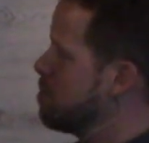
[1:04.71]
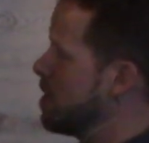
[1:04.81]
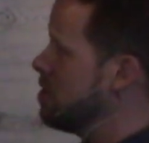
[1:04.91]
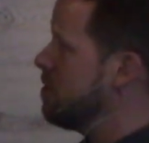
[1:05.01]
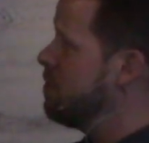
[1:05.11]

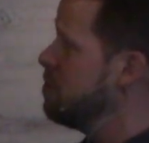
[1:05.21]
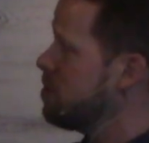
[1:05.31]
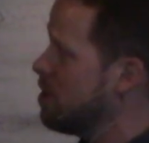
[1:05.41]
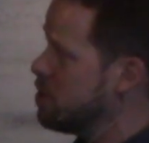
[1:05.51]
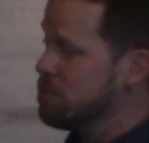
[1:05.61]
because if you
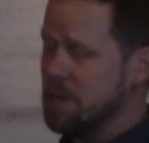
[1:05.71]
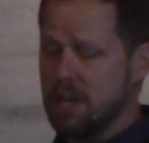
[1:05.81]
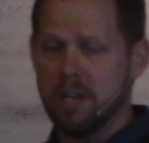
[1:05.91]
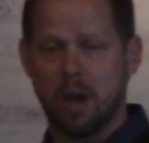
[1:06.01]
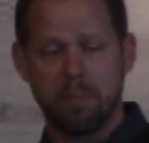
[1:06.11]
start to
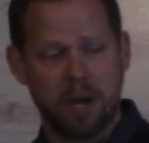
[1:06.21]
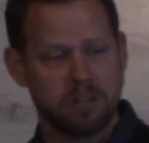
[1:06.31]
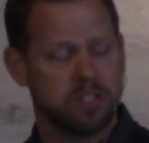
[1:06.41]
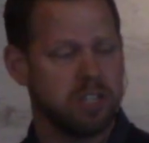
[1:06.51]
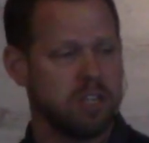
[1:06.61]
read
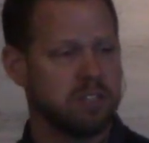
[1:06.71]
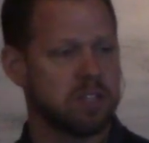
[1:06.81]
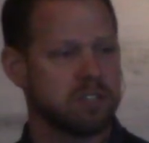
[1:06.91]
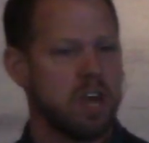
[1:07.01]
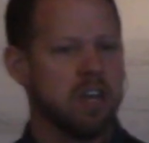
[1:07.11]
about
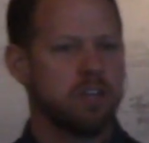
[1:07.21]
Jesus,